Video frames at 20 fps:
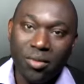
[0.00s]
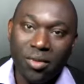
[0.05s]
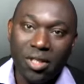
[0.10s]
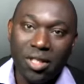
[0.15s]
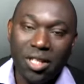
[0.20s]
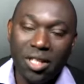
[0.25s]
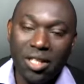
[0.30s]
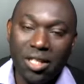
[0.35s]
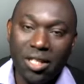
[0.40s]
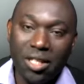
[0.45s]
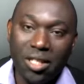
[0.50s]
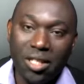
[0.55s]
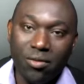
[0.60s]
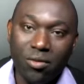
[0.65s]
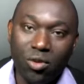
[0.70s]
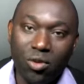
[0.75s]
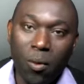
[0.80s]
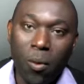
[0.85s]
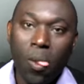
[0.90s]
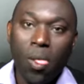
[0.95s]
They deceived
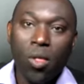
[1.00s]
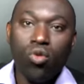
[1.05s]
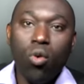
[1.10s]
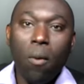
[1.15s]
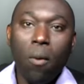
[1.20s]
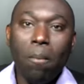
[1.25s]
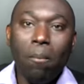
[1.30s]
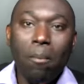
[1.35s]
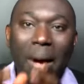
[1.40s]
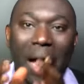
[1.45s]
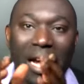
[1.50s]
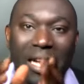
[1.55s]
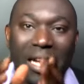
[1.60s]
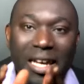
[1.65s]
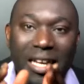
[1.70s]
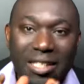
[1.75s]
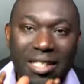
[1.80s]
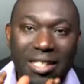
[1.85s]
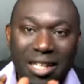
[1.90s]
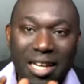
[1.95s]
you. So
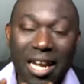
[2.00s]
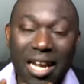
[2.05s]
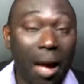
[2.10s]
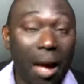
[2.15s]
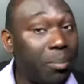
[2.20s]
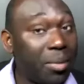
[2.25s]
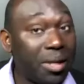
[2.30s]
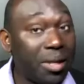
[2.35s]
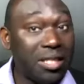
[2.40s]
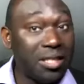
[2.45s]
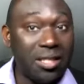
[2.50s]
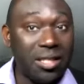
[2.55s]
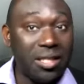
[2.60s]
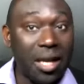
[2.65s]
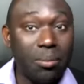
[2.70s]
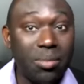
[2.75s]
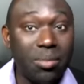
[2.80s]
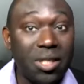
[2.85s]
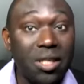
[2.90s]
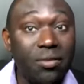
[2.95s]
packaging can be
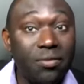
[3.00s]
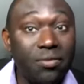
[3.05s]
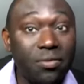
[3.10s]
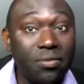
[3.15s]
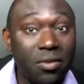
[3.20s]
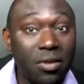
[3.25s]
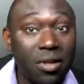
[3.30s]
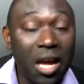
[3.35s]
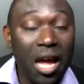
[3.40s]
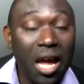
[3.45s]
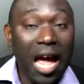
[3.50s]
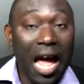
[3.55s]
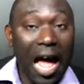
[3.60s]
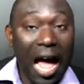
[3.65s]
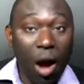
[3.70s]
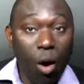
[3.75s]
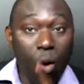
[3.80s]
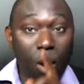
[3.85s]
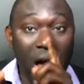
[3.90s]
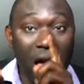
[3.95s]
deceptive.
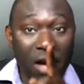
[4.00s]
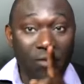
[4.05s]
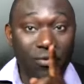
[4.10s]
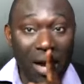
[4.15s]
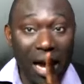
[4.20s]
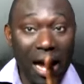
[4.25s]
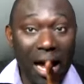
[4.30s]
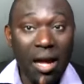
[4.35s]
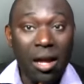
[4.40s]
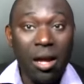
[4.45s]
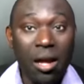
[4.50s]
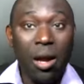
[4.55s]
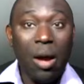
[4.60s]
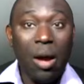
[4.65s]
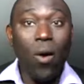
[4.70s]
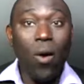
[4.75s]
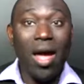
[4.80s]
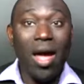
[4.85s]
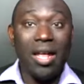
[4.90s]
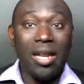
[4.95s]
However,
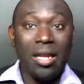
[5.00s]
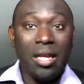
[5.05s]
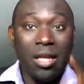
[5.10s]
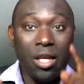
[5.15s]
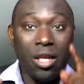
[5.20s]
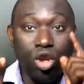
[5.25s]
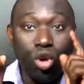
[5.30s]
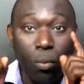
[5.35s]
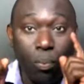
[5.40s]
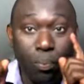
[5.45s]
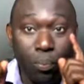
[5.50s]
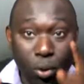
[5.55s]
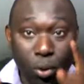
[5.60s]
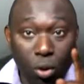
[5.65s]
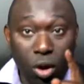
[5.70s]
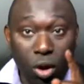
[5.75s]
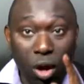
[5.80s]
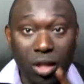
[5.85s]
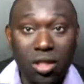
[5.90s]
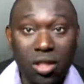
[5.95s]
when your
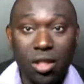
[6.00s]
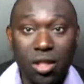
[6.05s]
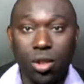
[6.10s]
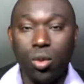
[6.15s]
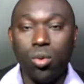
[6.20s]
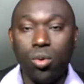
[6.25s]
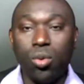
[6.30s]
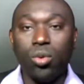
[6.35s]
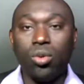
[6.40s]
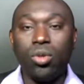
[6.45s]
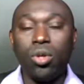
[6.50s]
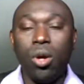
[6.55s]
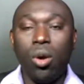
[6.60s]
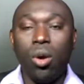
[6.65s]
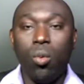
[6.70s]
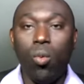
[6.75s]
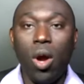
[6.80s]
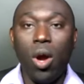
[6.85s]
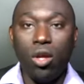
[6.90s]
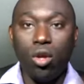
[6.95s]
product is good,
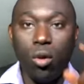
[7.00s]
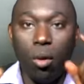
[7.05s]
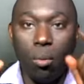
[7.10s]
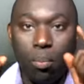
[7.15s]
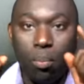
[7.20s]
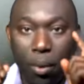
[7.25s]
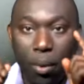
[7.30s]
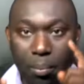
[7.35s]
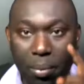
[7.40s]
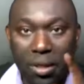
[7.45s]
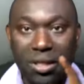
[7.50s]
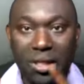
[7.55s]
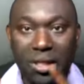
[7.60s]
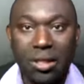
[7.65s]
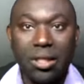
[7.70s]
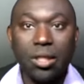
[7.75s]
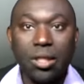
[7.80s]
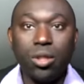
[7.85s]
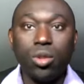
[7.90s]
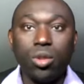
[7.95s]
when your
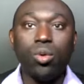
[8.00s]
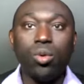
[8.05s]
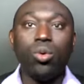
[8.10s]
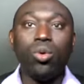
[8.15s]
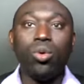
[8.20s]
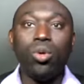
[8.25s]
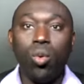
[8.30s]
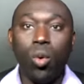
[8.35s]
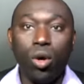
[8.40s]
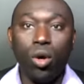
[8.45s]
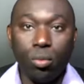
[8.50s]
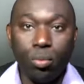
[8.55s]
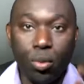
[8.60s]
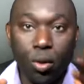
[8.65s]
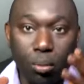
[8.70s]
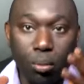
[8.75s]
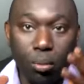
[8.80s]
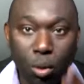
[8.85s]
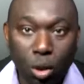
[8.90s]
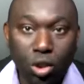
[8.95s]
publicity is good, when your
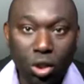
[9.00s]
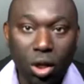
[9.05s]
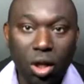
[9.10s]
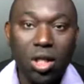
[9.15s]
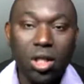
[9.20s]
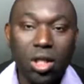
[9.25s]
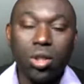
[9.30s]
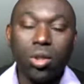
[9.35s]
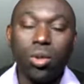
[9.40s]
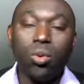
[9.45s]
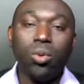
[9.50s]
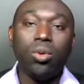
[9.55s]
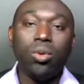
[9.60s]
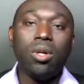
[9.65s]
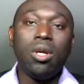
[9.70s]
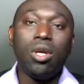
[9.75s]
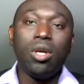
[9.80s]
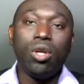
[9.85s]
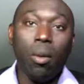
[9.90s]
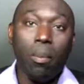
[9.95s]
promotion is good,
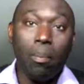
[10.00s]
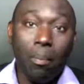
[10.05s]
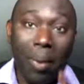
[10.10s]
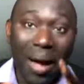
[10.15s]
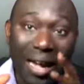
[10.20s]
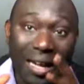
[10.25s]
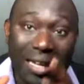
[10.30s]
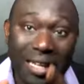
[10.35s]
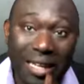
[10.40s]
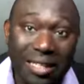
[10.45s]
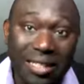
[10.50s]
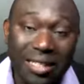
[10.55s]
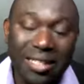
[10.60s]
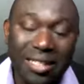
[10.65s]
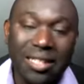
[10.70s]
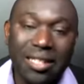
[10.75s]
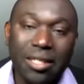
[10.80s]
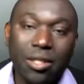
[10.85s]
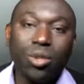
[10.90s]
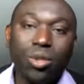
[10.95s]
your
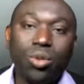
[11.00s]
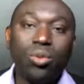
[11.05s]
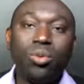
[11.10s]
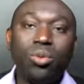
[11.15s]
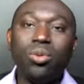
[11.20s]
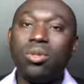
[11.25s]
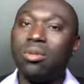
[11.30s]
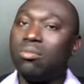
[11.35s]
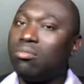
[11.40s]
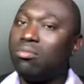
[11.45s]
packaging is good,